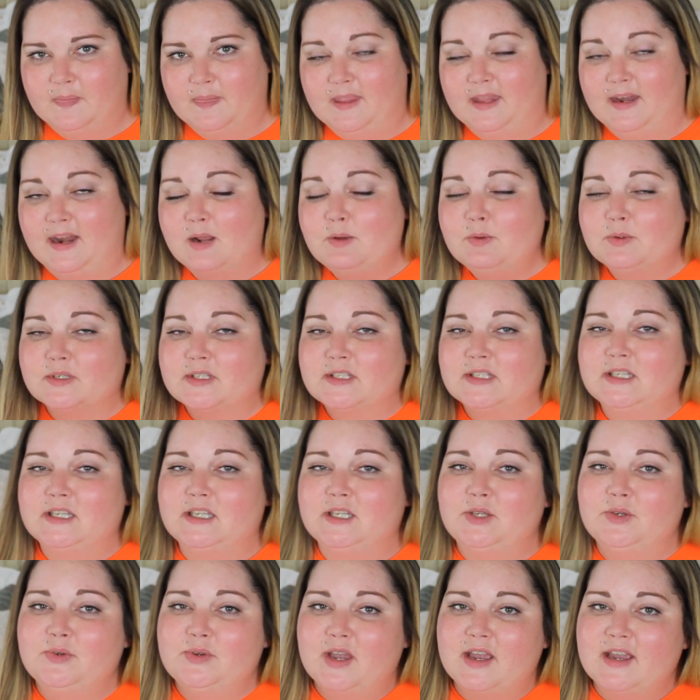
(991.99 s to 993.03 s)
And I will see
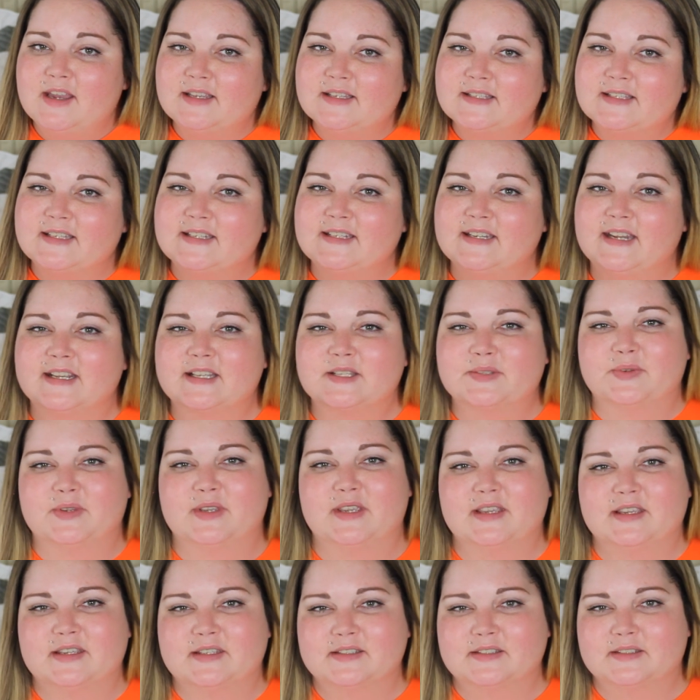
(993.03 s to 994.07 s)
you guys next
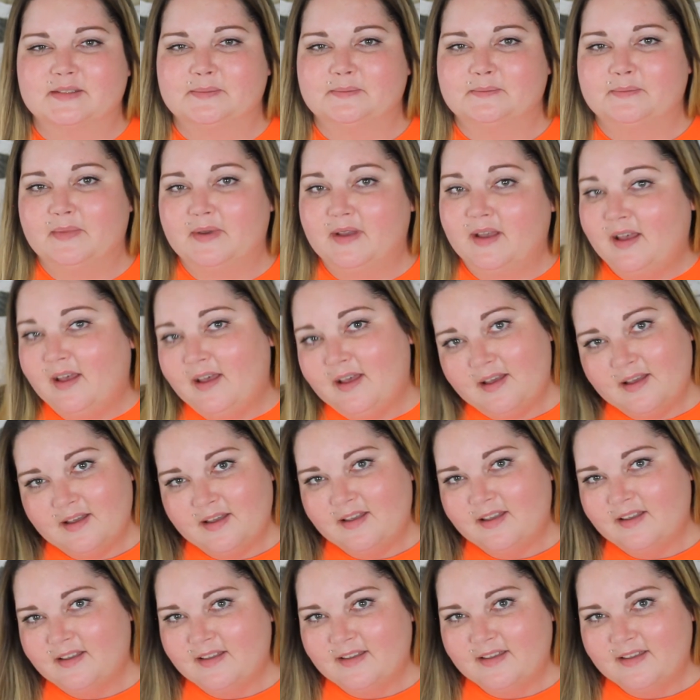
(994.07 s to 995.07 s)
week. Bye.